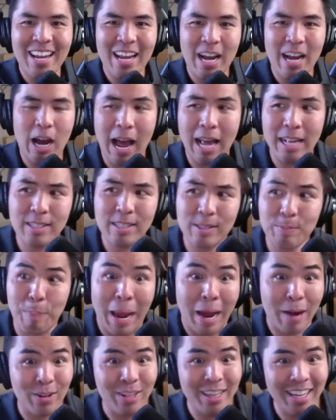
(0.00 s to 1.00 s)
as
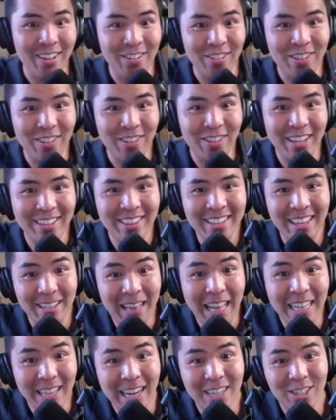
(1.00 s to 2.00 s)
parallel. They think that's
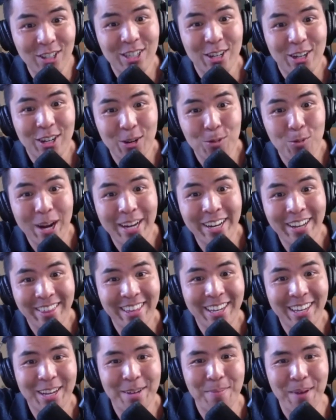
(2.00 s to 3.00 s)
actually a good way to
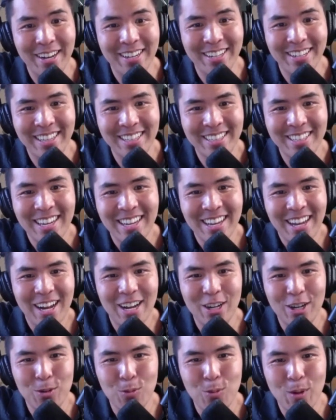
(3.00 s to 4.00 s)
think about it. That
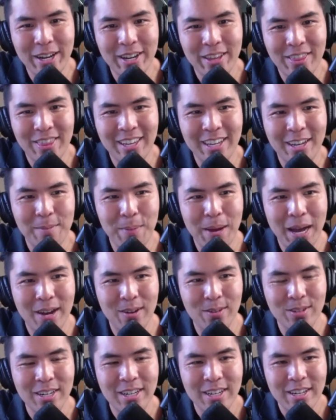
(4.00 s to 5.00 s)
a good way to think
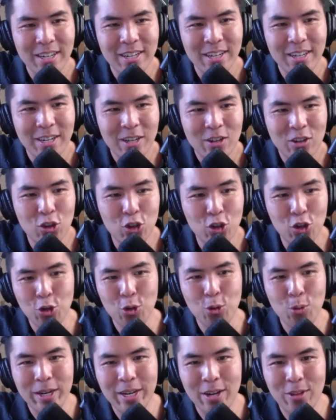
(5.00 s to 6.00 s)
about you
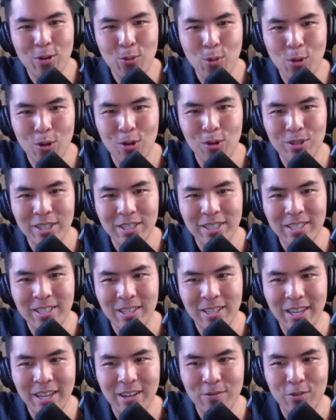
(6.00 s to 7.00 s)
and other worlds is to
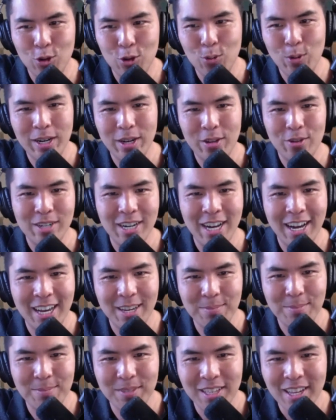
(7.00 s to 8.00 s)
think of you and other
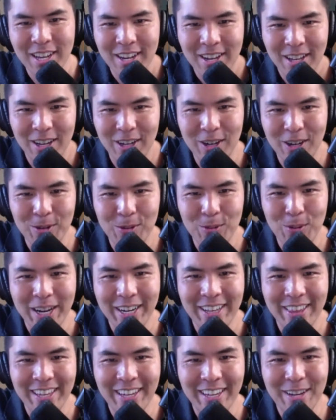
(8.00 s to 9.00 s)
times. A good way
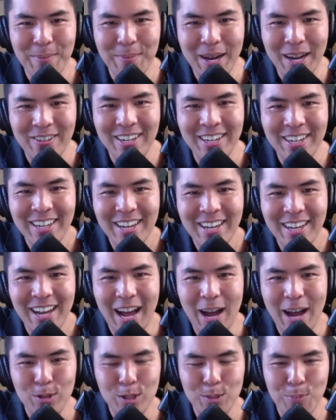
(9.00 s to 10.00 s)
to think about I
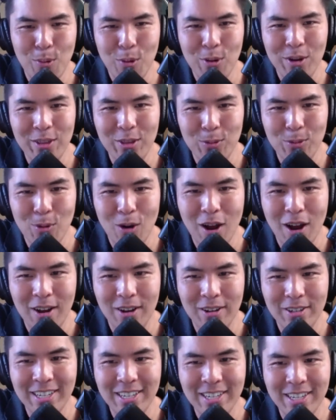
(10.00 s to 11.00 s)
was born in the
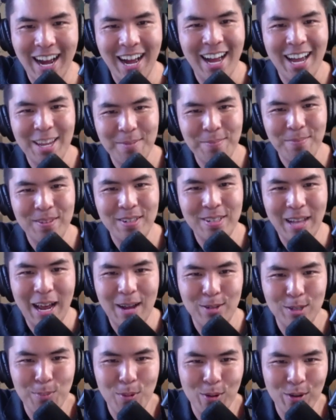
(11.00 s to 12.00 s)
wrong time and I
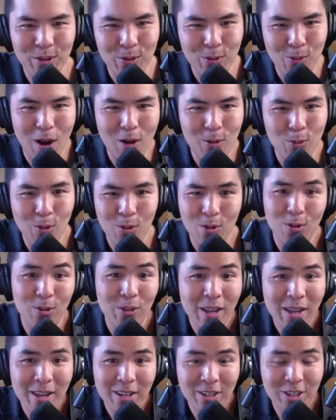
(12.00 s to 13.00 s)
was born in the wrong
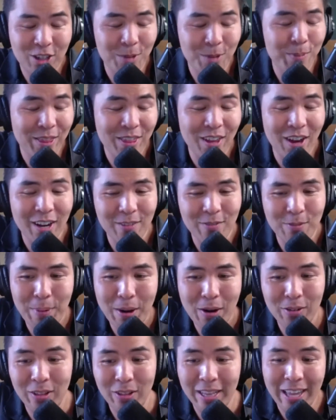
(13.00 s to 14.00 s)
world should be thought of in
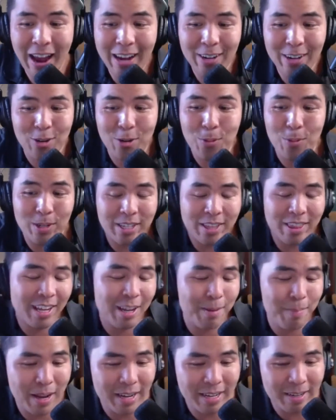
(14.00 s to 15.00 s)
parallel. I don't know what to
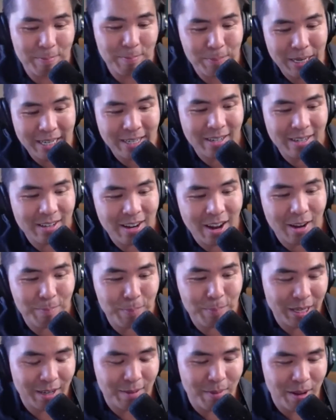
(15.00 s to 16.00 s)
think about it being not
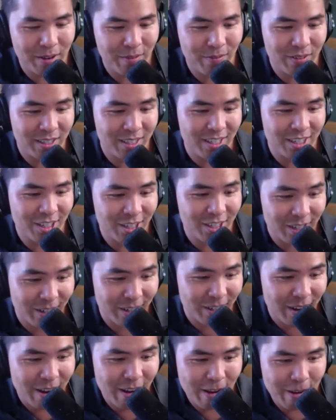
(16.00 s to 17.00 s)
being a metaphysician,
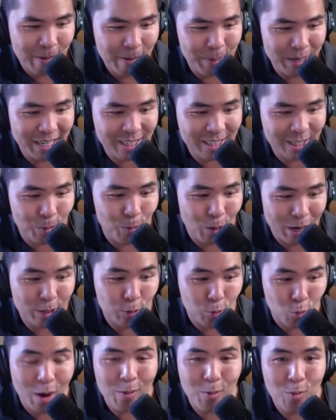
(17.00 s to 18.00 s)
but it's a it's
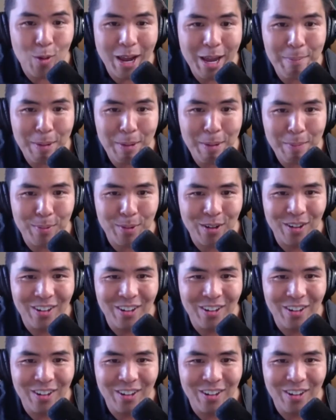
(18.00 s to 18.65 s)
one way people